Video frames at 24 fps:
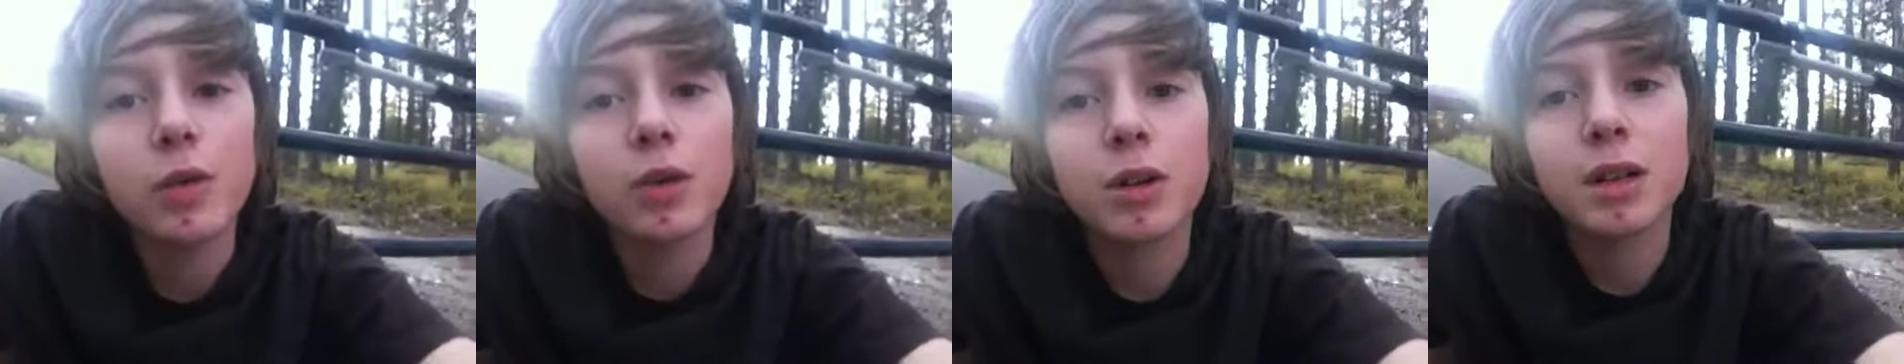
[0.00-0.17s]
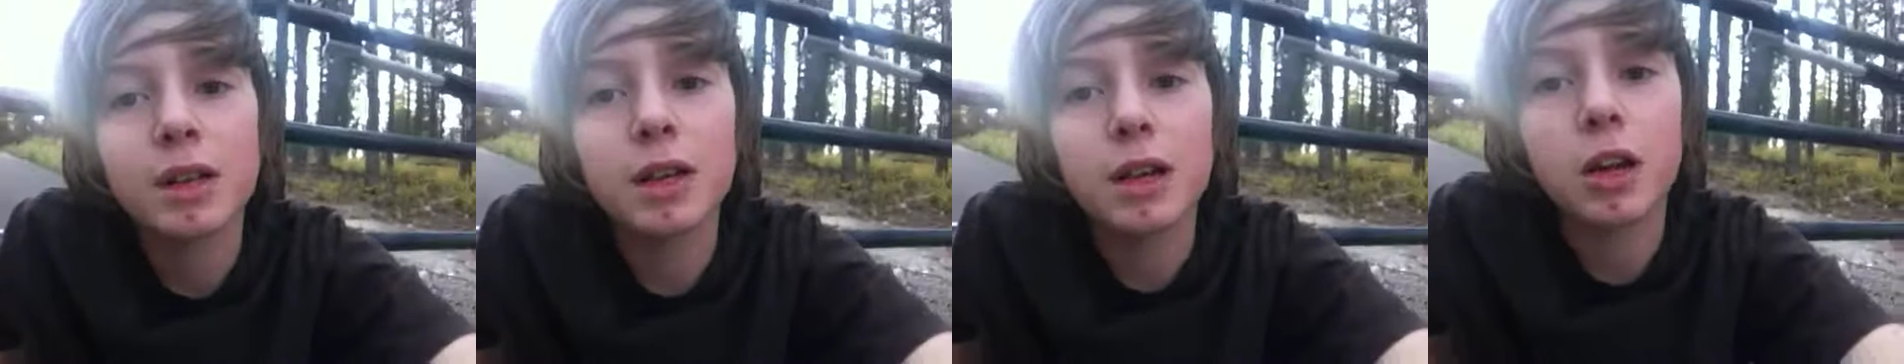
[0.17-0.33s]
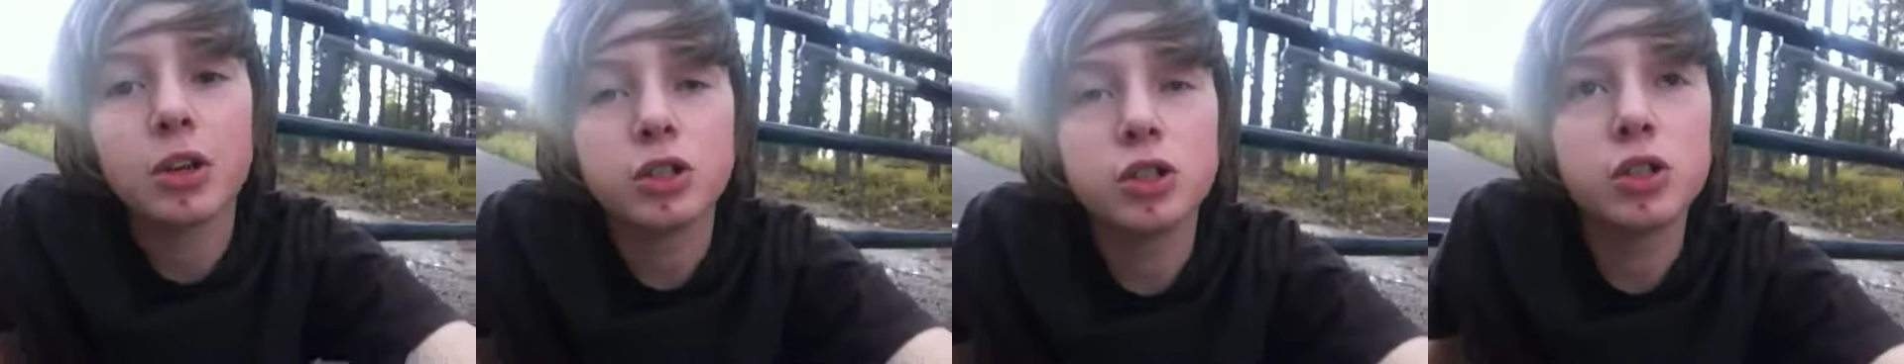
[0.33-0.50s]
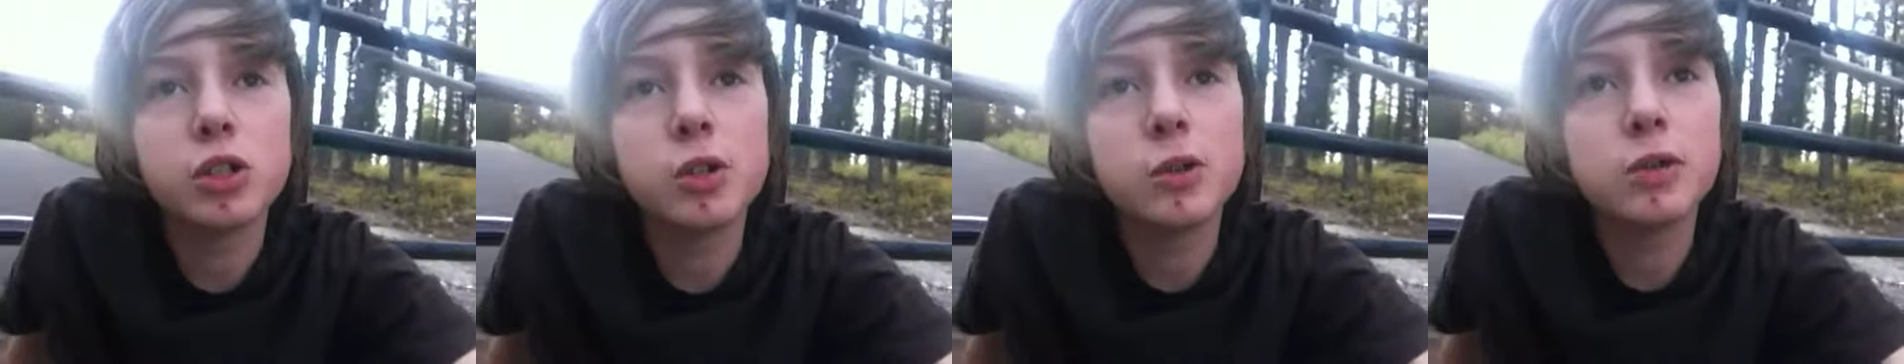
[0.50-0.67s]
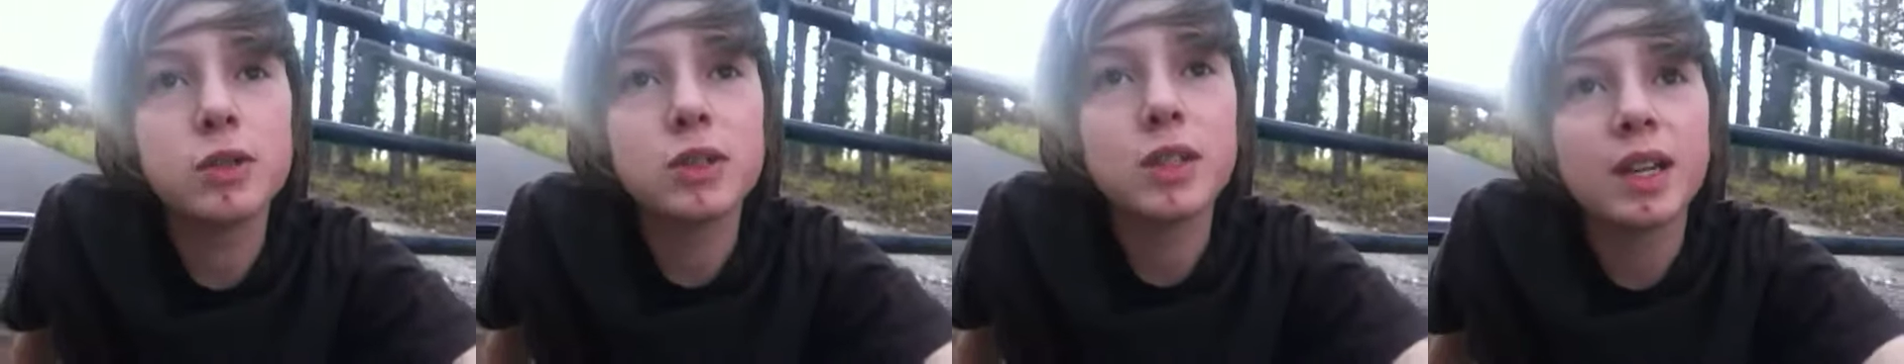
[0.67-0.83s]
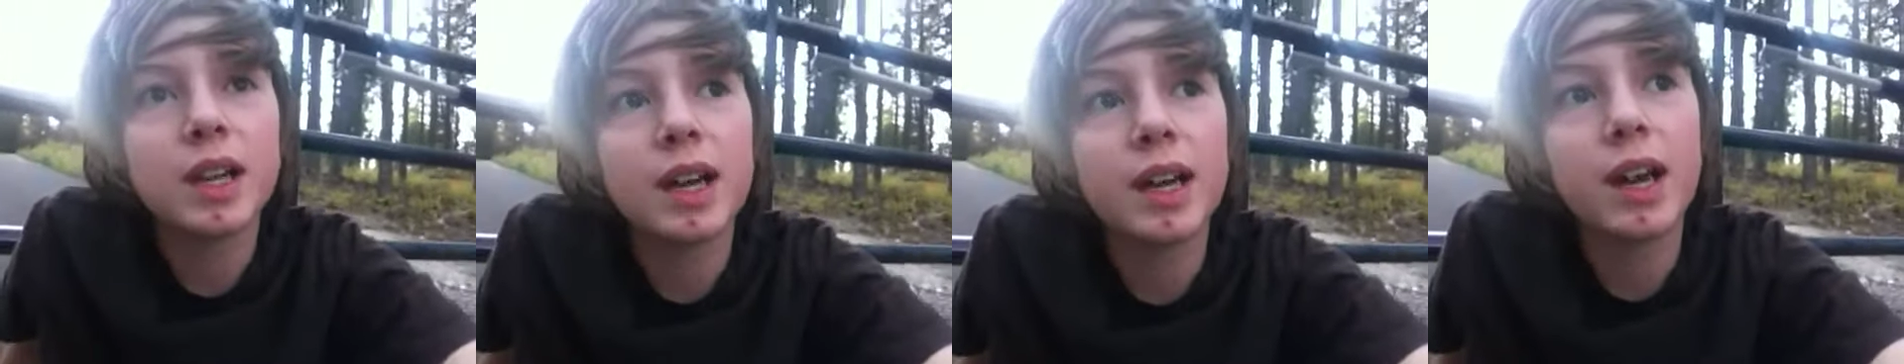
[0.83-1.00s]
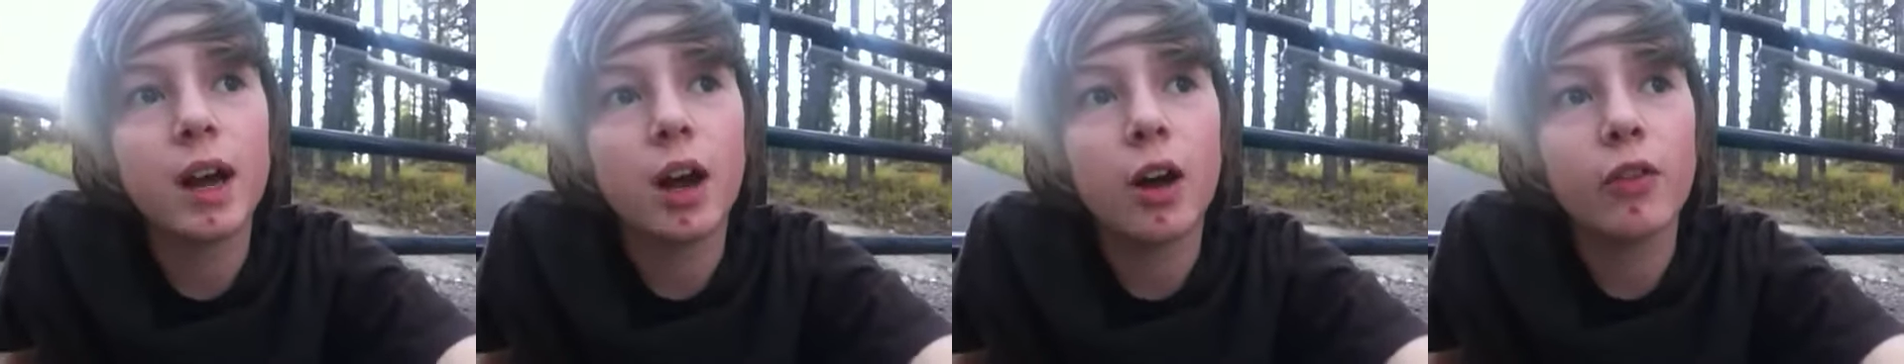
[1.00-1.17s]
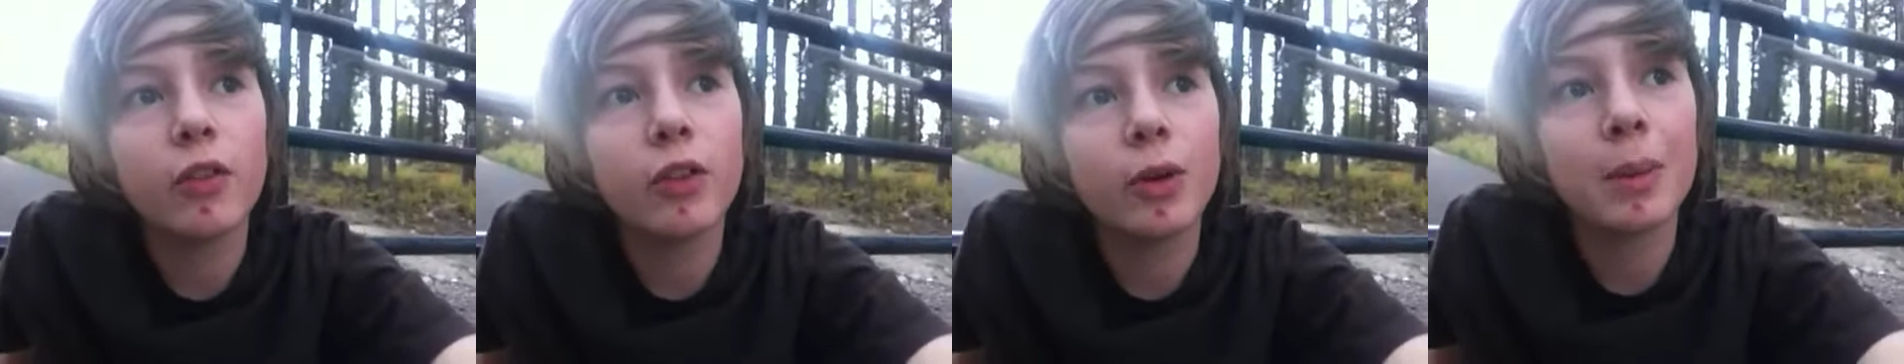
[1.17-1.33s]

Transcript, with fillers: Or like on Tuesday, I'll